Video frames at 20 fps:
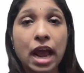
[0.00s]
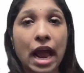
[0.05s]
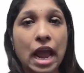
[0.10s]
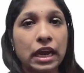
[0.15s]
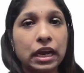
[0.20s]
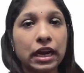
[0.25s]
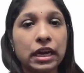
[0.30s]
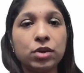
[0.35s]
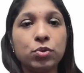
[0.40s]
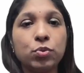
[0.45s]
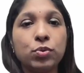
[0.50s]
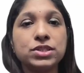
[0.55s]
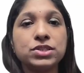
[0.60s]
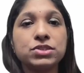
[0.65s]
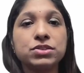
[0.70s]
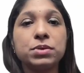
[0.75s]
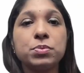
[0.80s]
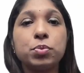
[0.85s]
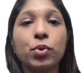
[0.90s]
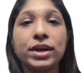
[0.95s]
angle
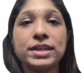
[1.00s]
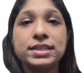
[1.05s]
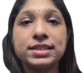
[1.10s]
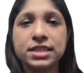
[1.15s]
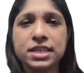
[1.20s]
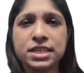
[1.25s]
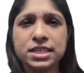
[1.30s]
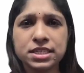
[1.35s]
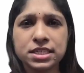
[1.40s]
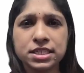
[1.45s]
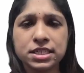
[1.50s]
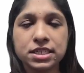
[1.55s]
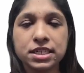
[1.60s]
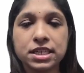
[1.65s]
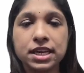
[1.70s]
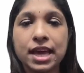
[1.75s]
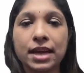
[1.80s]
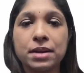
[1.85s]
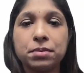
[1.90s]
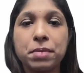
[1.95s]
was 3.6
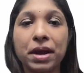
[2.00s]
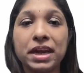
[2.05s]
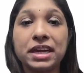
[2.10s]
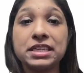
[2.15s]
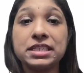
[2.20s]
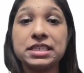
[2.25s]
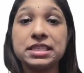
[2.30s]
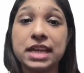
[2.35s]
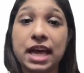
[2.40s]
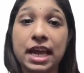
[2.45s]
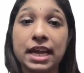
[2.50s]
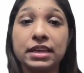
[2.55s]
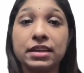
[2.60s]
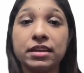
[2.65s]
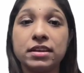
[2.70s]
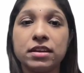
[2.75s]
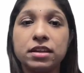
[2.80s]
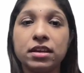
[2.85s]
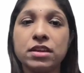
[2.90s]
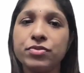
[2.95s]
degree and minus 9
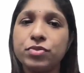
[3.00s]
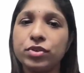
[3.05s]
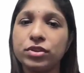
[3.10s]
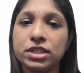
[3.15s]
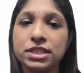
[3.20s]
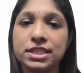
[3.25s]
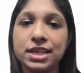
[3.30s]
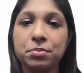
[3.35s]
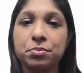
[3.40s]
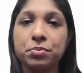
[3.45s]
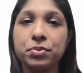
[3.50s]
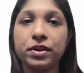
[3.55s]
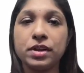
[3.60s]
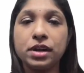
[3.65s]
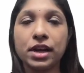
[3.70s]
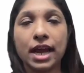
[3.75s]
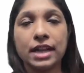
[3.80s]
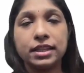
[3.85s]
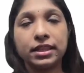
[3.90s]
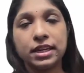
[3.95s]
degree for the
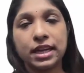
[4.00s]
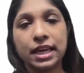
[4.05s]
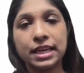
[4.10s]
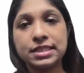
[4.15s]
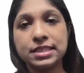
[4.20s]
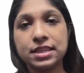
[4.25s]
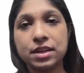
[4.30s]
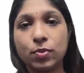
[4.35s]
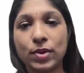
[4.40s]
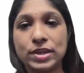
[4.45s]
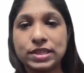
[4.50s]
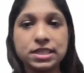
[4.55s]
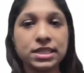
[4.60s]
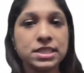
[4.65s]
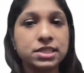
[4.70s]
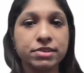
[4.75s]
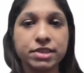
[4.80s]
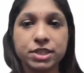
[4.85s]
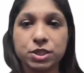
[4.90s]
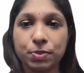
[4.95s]
temporal and the nasal
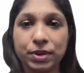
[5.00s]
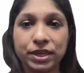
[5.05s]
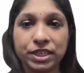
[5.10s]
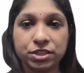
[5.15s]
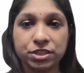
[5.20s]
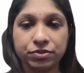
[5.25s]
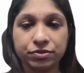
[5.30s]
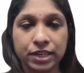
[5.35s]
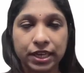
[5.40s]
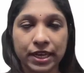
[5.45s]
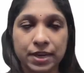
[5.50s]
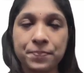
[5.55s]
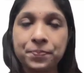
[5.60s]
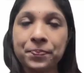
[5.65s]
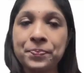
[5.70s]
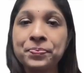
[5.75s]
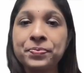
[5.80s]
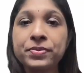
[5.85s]
vessels respectively.